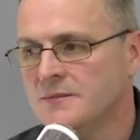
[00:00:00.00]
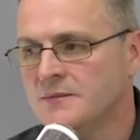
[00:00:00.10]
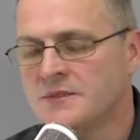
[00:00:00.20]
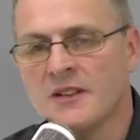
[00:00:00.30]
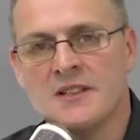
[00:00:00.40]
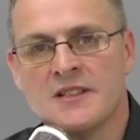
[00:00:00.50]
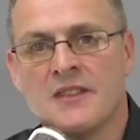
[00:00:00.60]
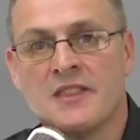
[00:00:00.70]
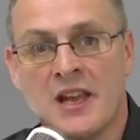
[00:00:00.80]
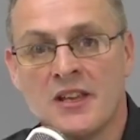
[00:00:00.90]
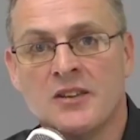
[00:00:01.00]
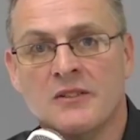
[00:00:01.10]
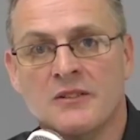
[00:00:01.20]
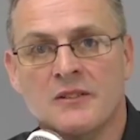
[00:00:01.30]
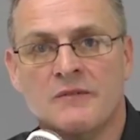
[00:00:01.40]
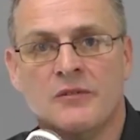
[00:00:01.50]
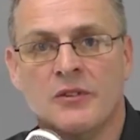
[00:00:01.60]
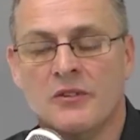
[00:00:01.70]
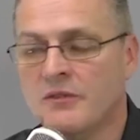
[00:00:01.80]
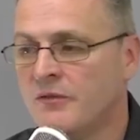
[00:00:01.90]
So listen, thank you
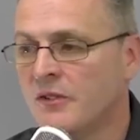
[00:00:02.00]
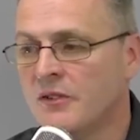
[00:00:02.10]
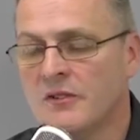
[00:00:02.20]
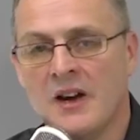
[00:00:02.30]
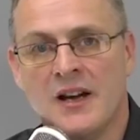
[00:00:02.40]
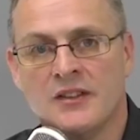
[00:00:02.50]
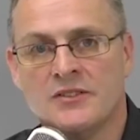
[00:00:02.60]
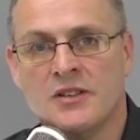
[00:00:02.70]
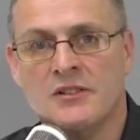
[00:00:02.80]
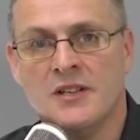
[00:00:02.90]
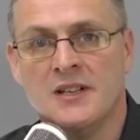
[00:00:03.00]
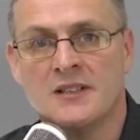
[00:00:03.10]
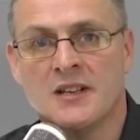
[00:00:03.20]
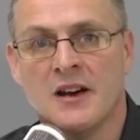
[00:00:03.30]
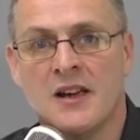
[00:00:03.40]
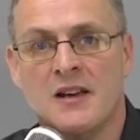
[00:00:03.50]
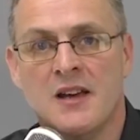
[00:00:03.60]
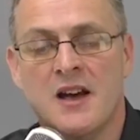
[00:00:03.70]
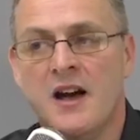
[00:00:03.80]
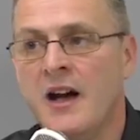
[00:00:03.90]
for tuning in tonight.
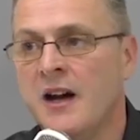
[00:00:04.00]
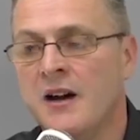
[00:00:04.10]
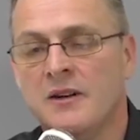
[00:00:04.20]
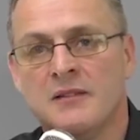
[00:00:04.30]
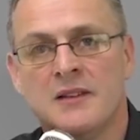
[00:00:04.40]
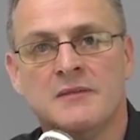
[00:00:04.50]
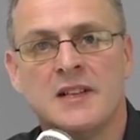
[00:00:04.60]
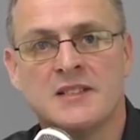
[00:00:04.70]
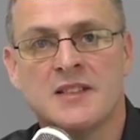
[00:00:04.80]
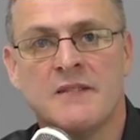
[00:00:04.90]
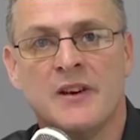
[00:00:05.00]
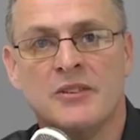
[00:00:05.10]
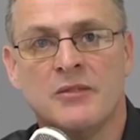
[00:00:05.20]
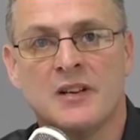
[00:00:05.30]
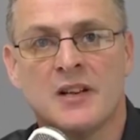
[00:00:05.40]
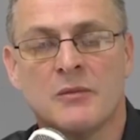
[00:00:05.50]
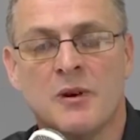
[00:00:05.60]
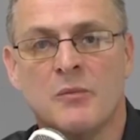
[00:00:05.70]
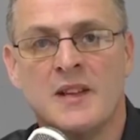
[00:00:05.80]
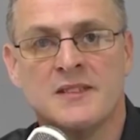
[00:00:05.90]
Let's see if I do another
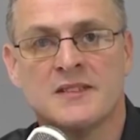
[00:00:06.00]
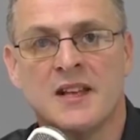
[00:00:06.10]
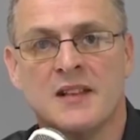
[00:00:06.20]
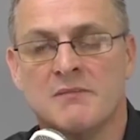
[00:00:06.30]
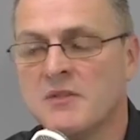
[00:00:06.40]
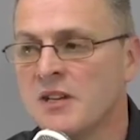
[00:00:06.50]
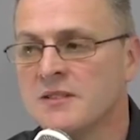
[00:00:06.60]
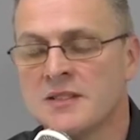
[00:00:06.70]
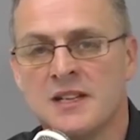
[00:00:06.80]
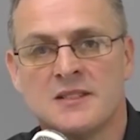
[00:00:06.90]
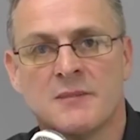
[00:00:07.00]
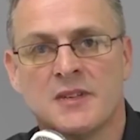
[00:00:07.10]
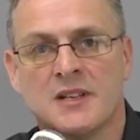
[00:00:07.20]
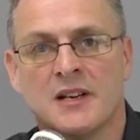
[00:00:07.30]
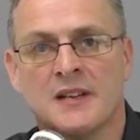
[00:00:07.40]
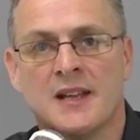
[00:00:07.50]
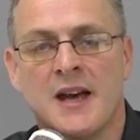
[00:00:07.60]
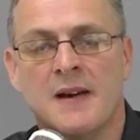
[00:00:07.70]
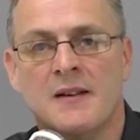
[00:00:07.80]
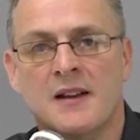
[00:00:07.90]
one Wednesday, Thursday, something like
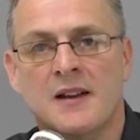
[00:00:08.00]
that.